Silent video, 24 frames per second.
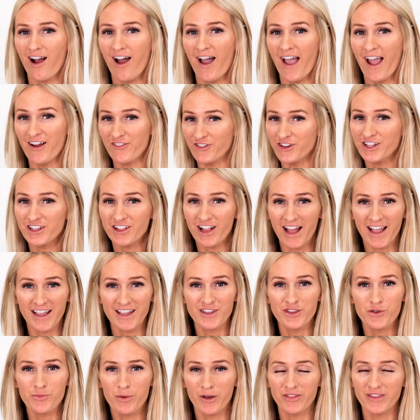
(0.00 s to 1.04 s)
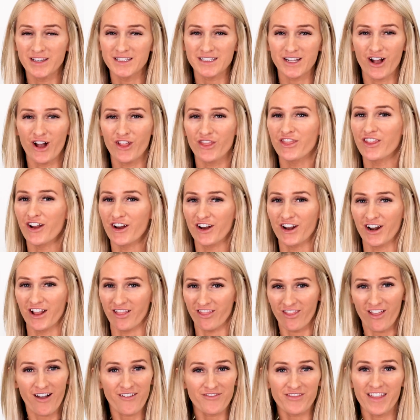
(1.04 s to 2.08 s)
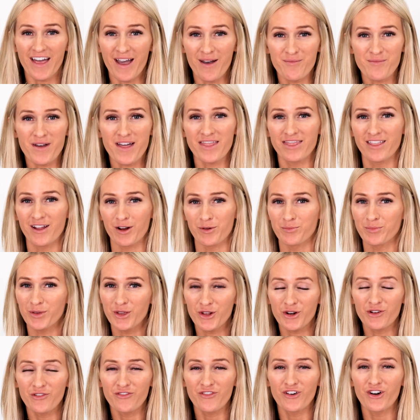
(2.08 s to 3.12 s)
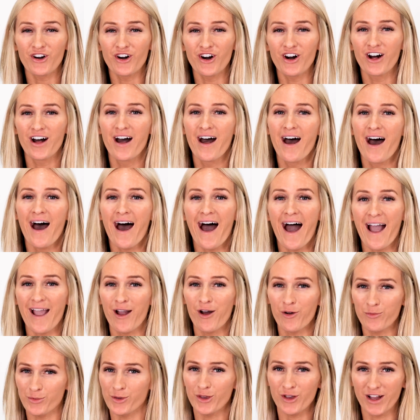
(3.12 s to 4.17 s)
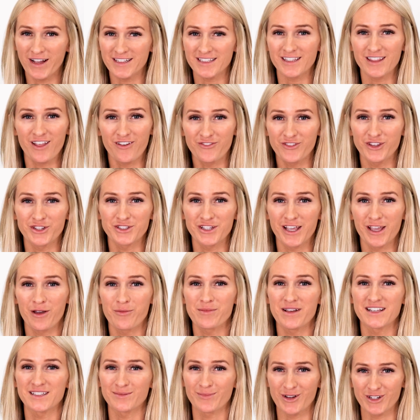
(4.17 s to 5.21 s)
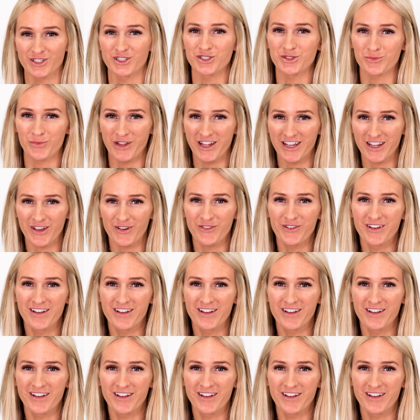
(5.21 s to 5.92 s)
Every client you put these on, they're gonna love them. They're beautiful. I hope you guys love using them as much as we do.